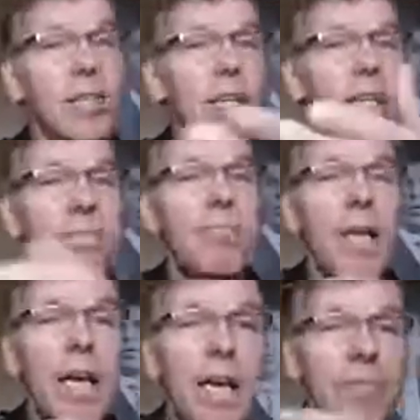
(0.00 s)
See?
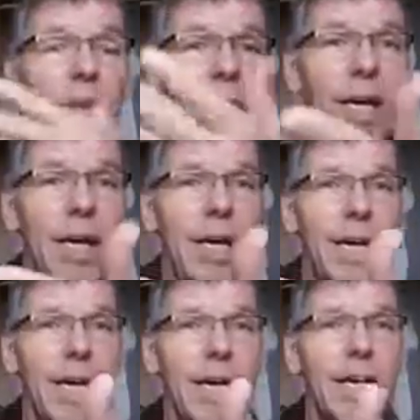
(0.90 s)

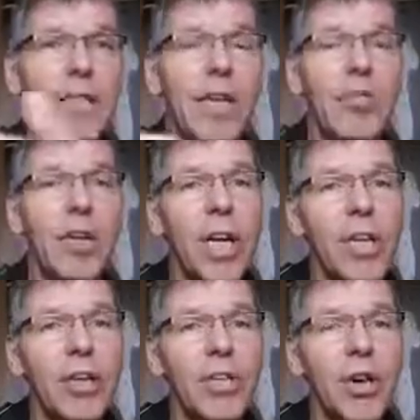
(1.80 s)
And that's how the
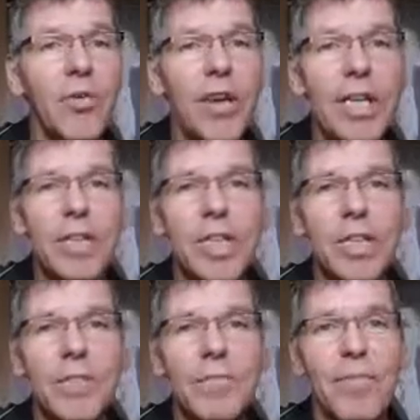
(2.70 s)
radio show finishes.
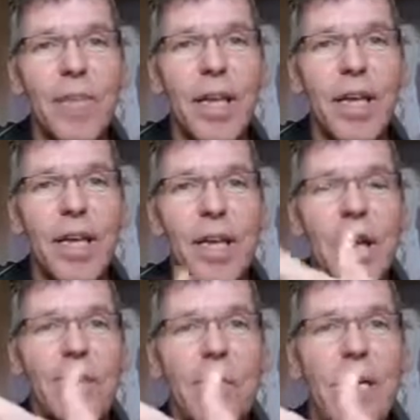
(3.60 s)

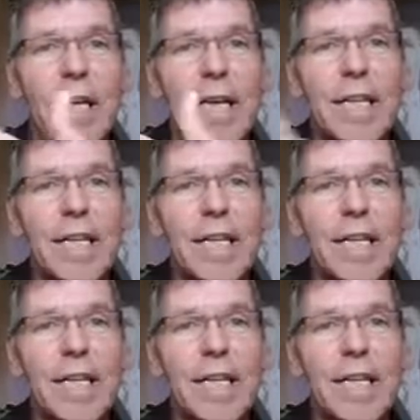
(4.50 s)
Every week.